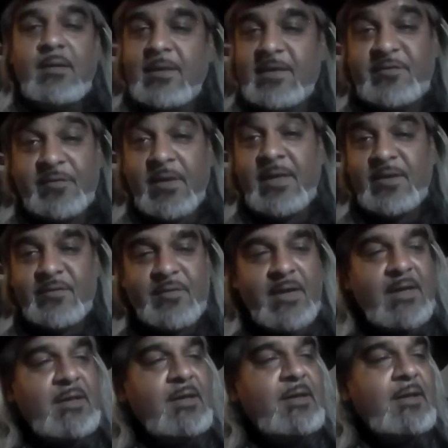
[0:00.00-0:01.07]
It's funny as
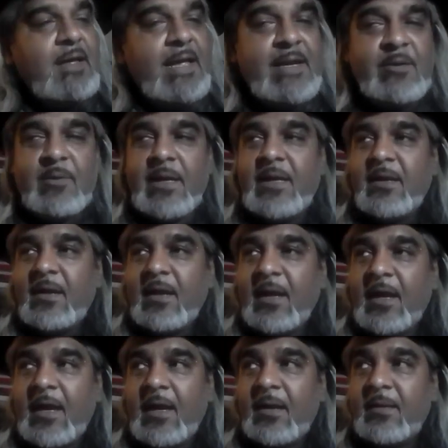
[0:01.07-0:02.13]
fuck. Anyway,
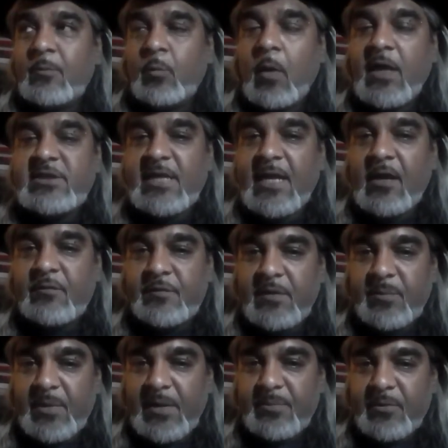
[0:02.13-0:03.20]
watch out for the
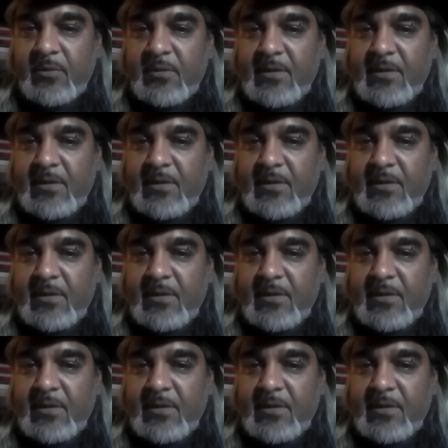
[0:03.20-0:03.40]
people